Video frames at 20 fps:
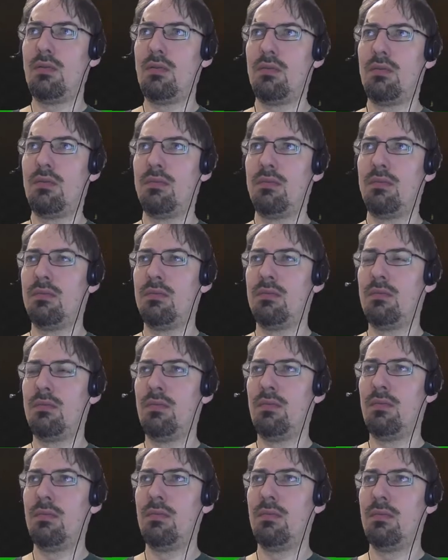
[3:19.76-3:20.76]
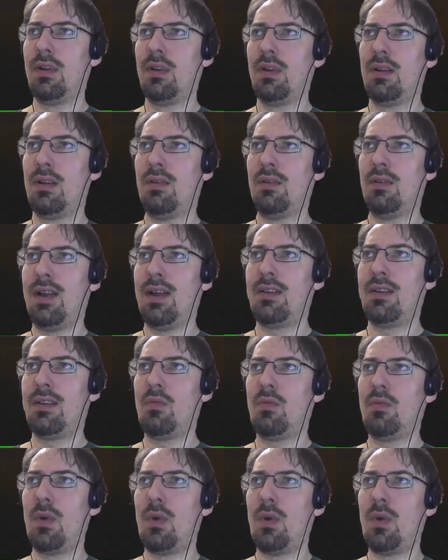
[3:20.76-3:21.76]
I do 1 second, but you could
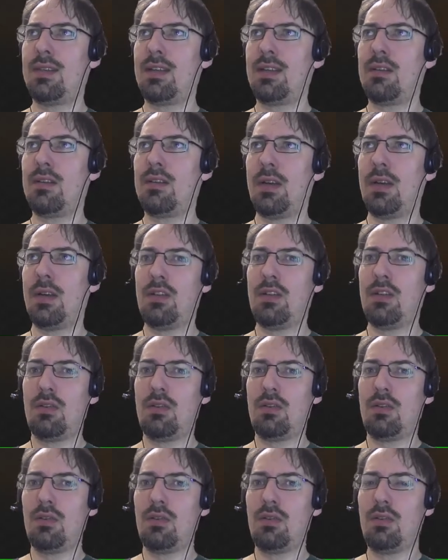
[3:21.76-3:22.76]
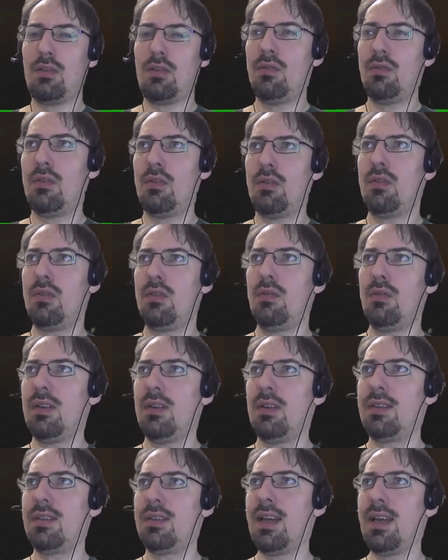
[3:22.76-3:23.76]
do 2 seconds, 10
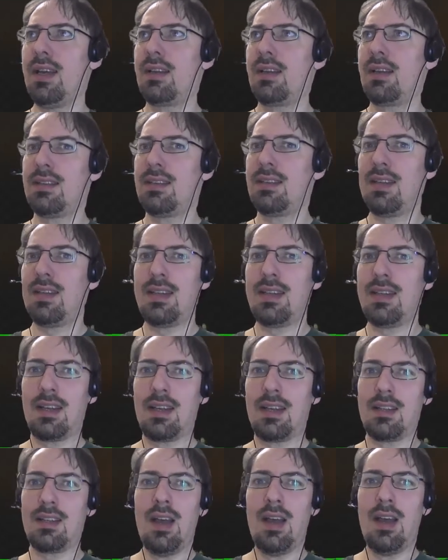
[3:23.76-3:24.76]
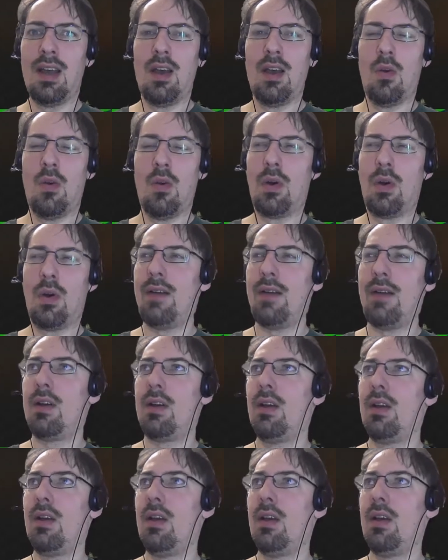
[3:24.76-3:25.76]
seconds, whatever you
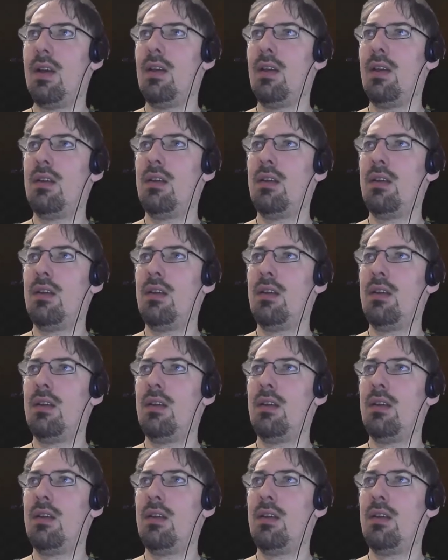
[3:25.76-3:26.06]
think